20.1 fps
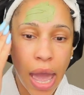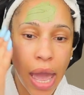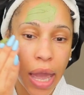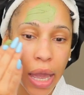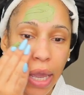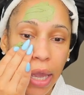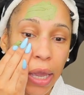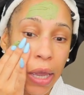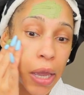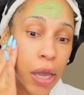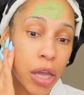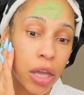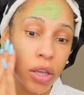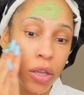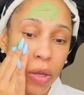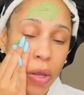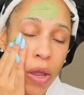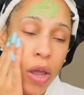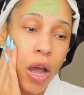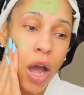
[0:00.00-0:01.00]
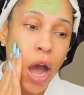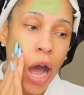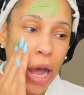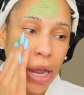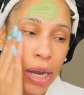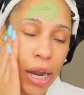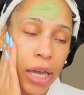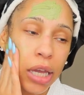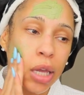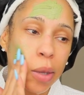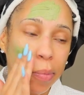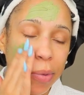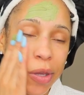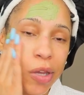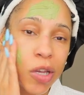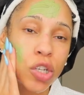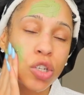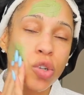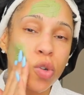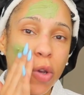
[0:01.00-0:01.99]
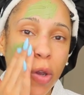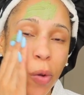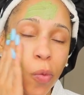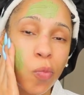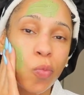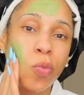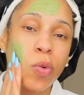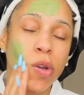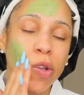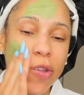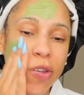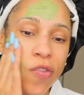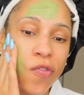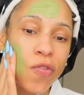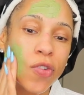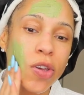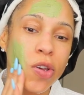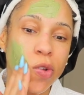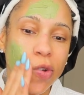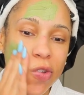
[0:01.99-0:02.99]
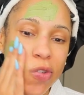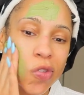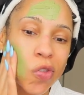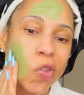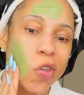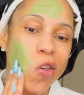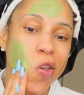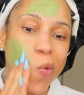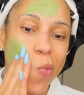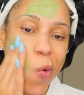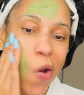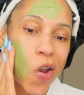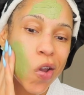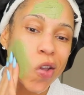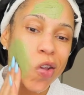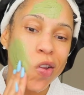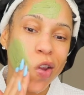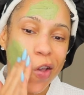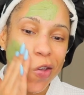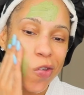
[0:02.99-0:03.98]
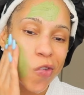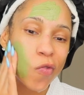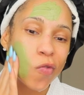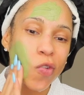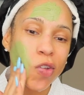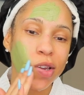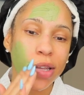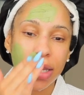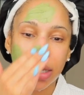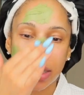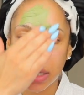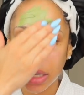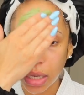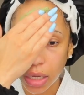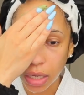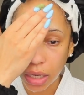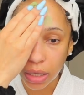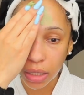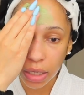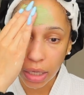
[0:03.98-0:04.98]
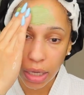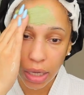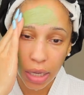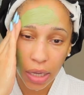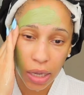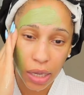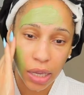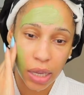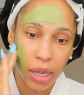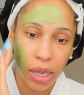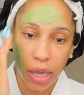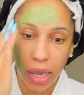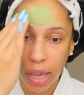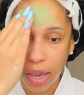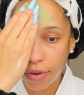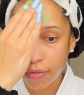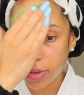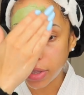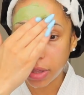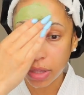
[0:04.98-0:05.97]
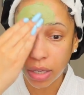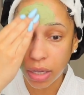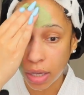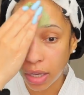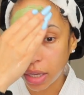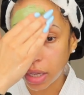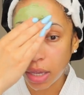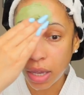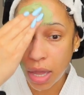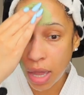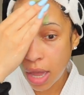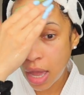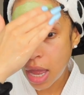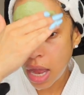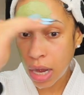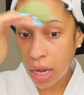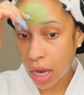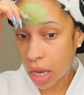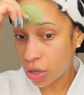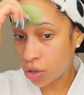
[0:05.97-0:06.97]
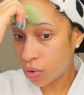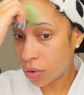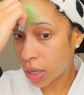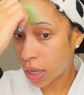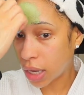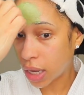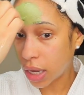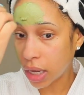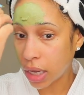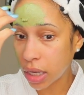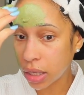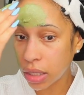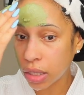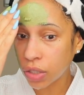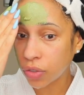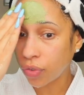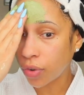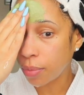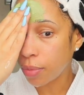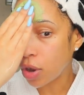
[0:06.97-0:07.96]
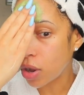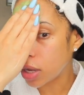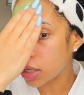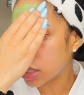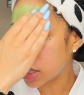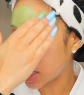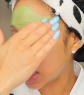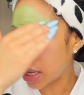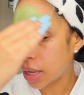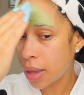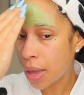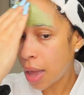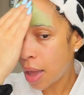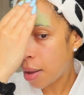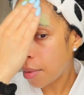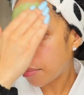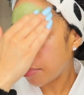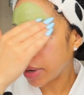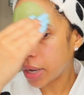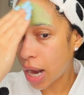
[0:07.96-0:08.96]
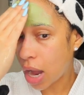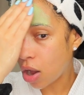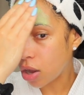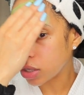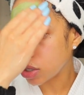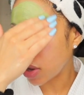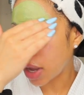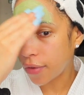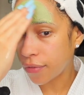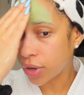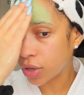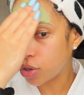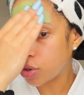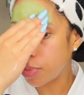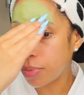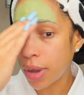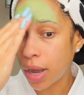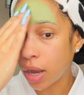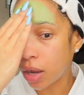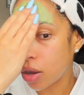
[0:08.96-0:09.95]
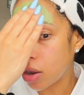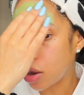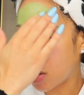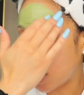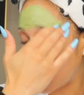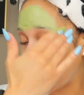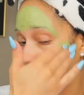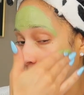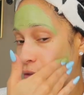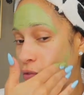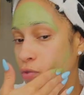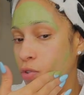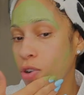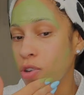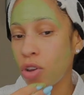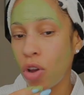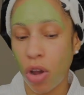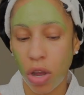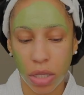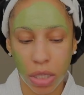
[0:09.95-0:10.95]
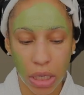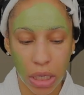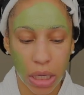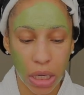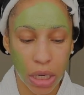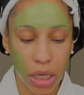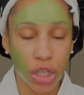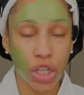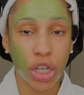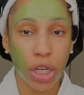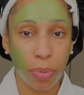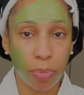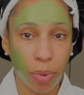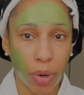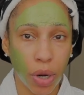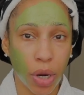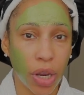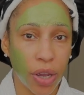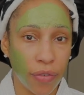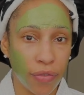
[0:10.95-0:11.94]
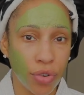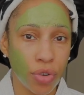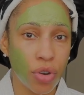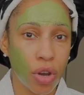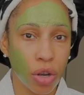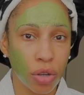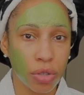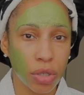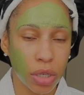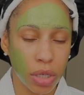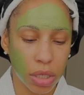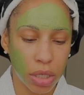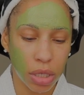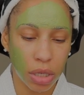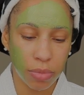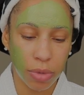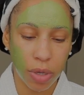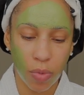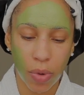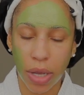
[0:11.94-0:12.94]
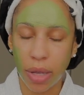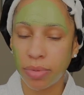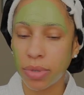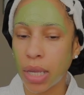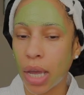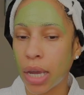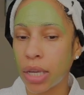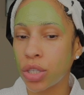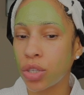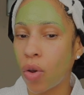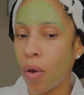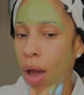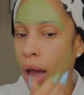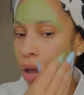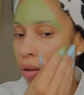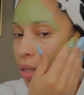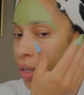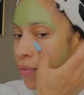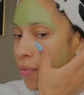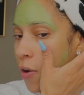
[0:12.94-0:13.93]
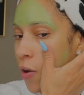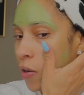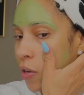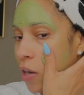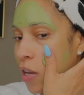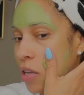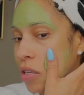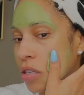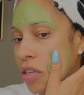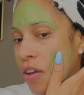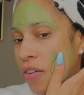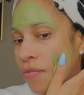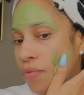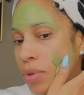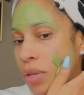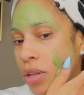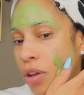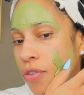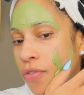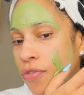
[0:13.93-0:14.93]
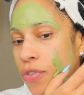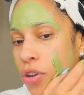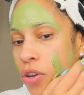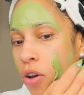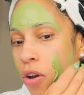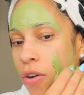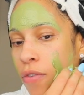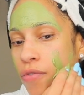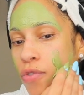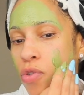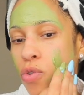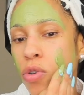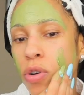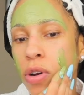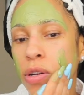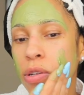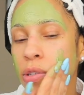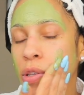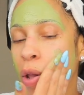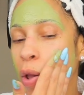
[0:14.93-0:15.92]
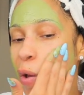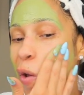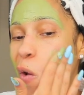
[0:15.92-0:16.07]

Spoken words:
And I like it because you can really feel this thing working. Like, you feel it tingling and everything. Now, you can get this from Ulta, but I also have a coupon code for y'all to get it cheaper if you go to the Timmies website. So I'll leave all of that stuff below for y'all, of course.